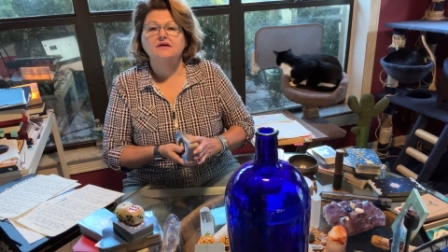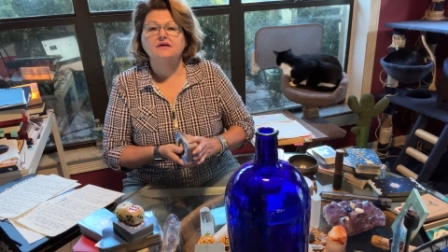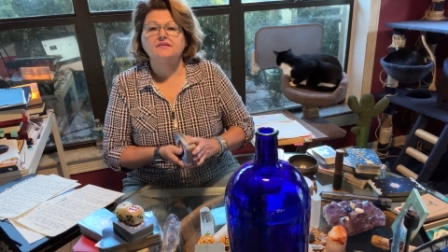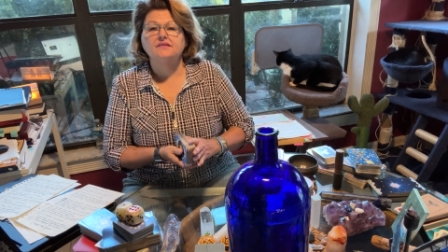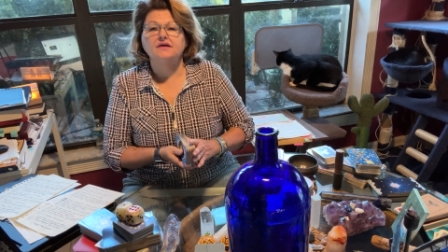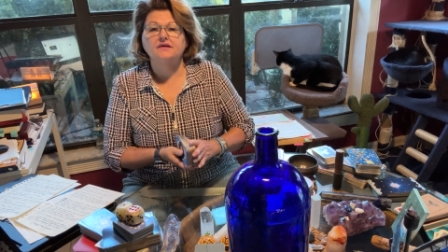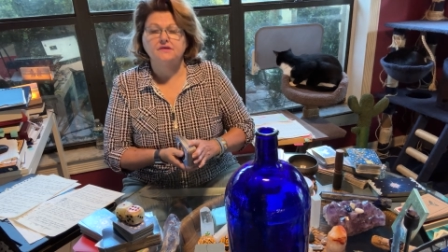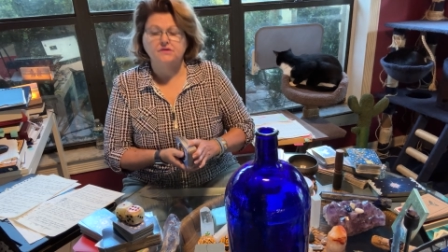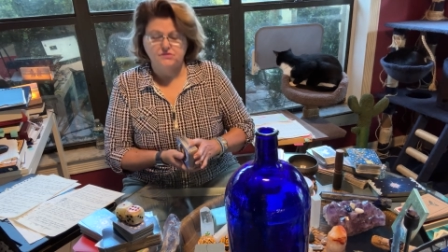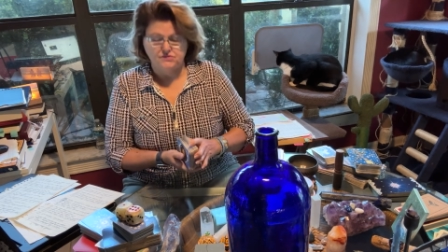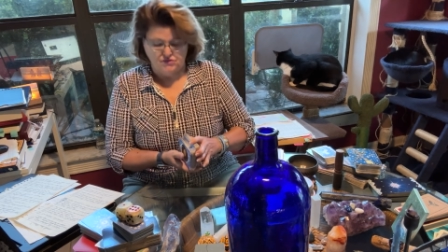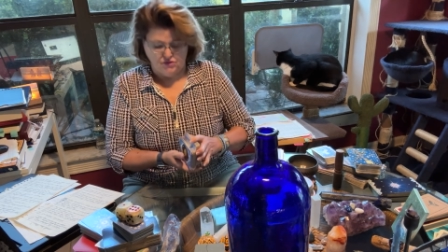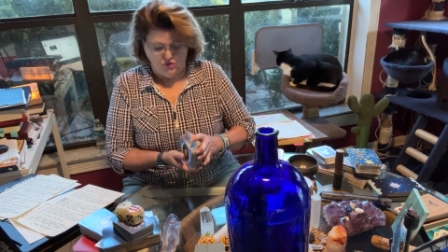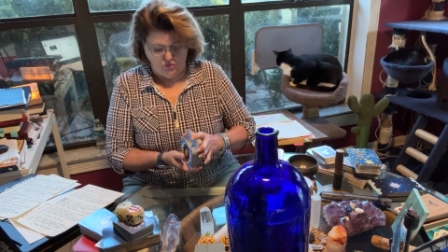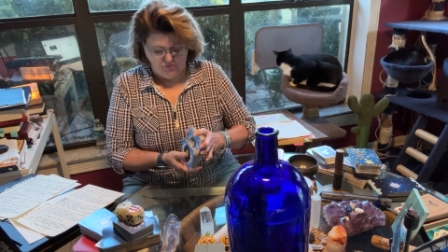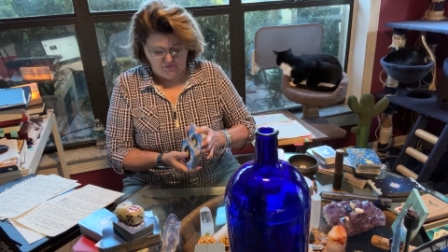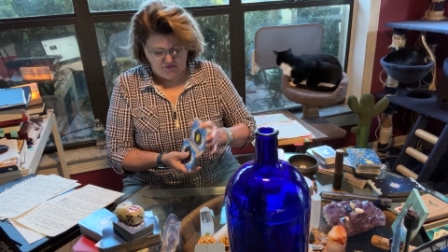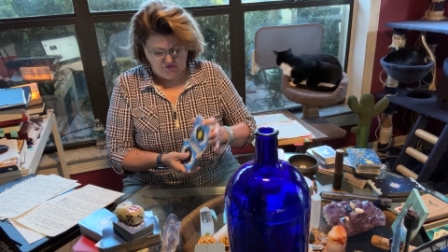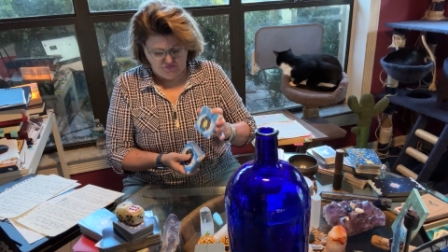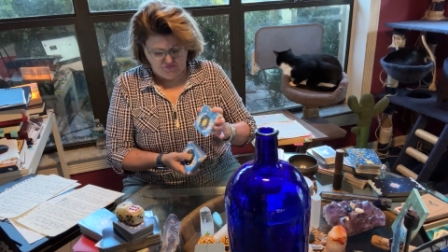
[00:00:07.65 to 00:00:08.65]
Thank you so
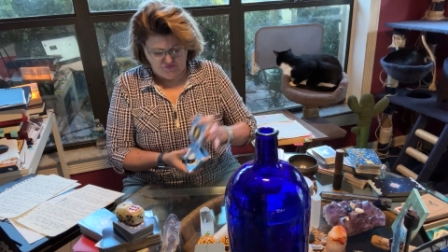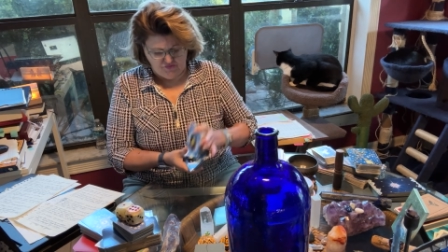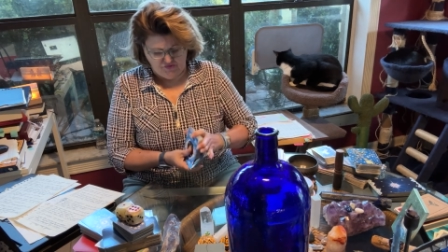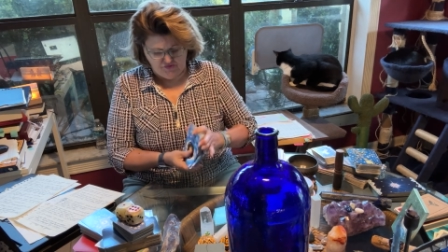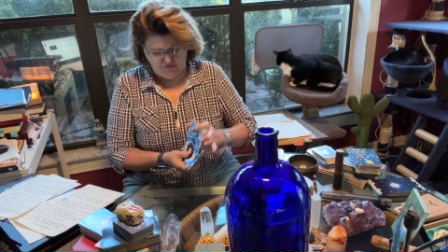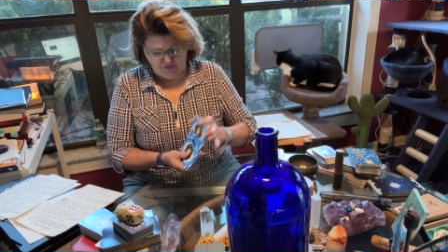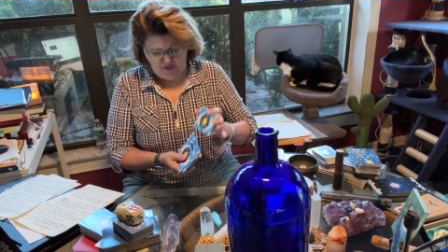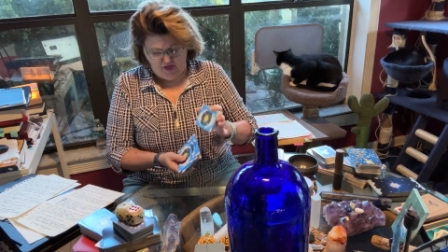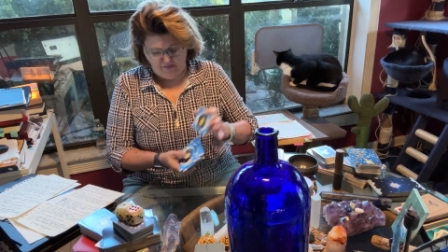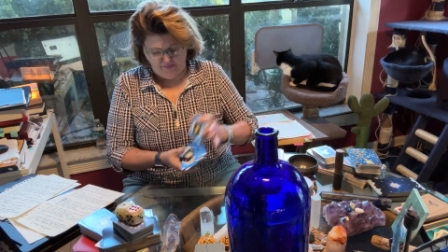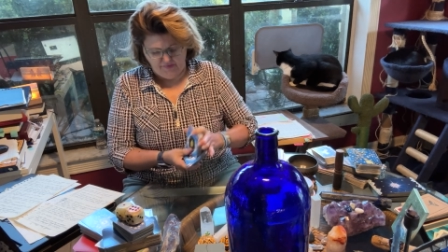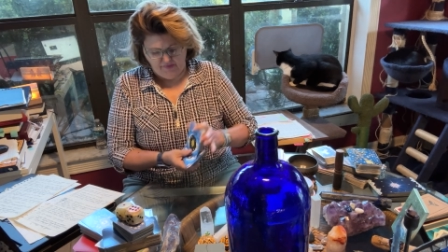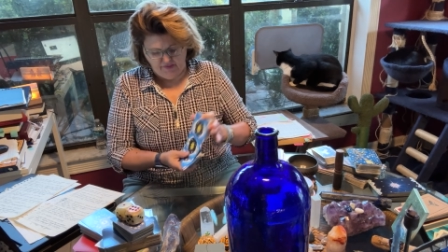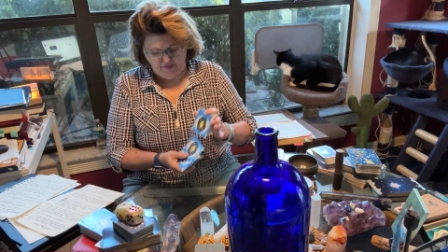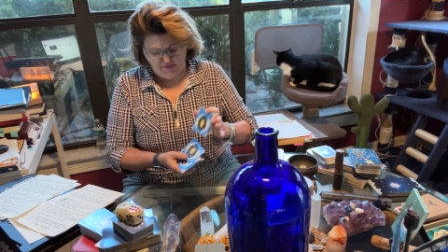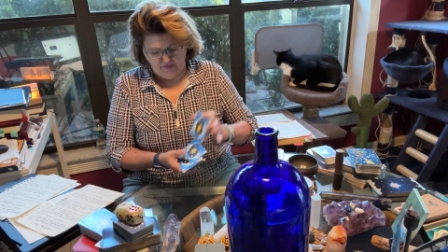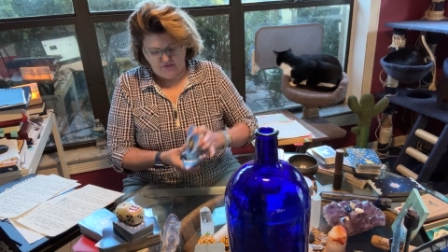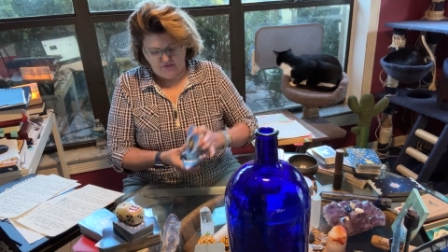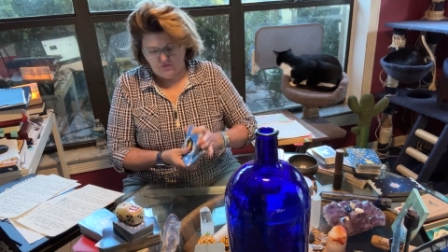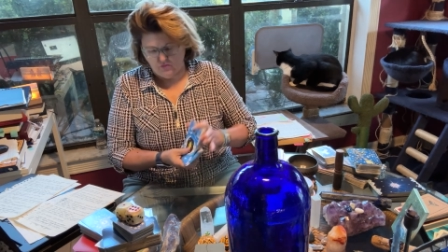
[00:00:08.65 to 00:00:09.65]
much for stopping here.